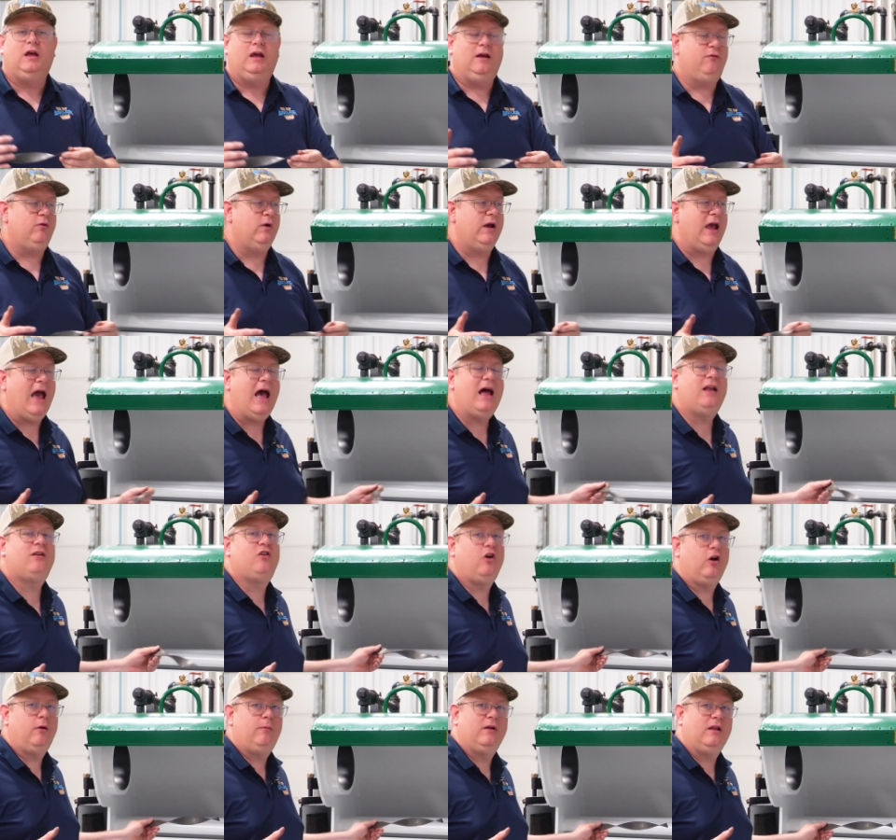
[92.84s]
If we add
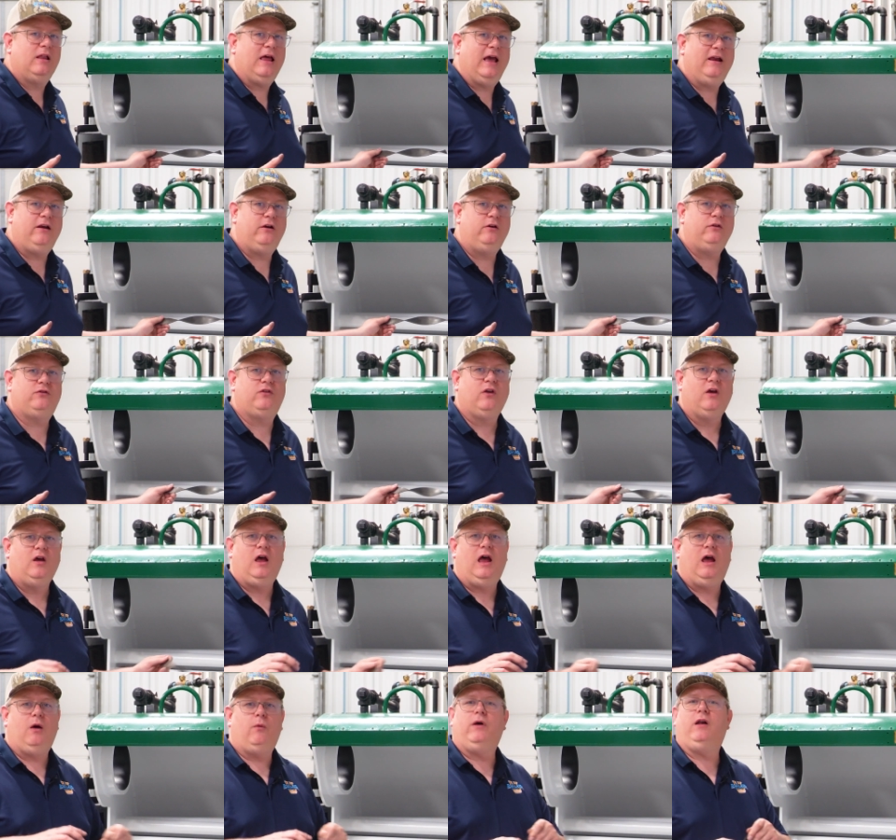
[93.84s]
turbulators
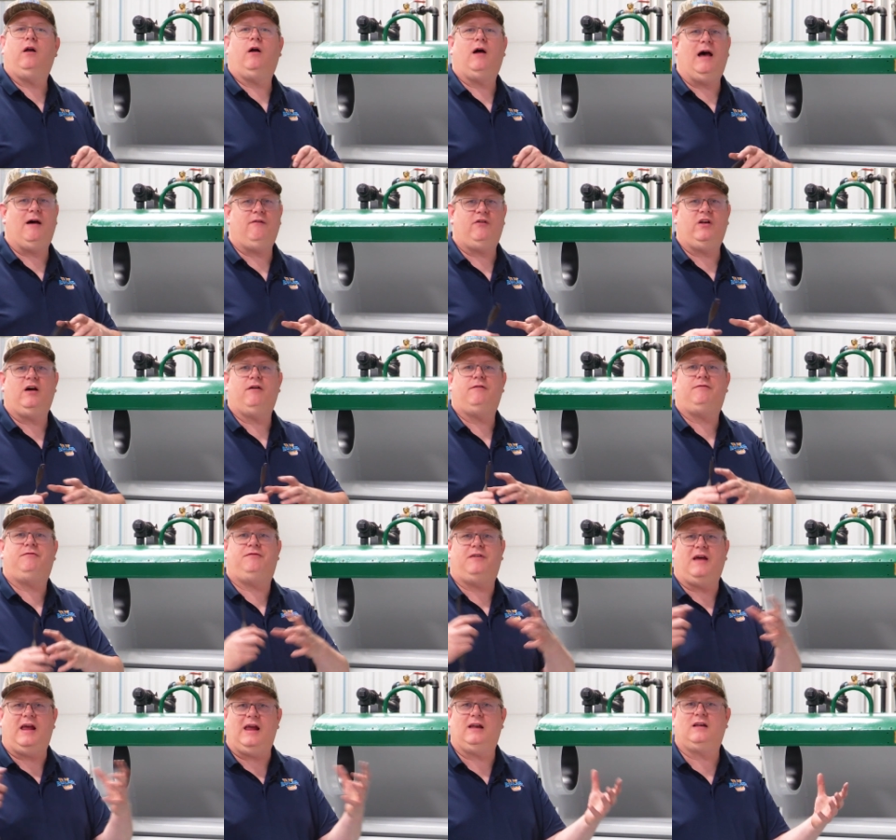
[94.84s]
and we don't have enough
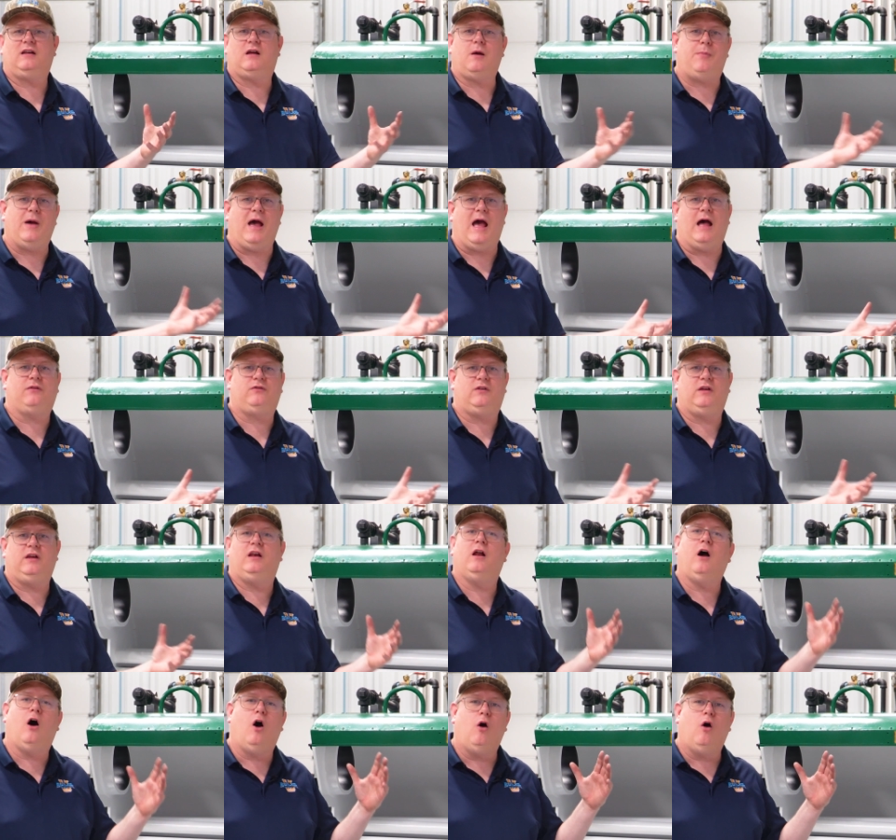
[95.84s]
fan capacity to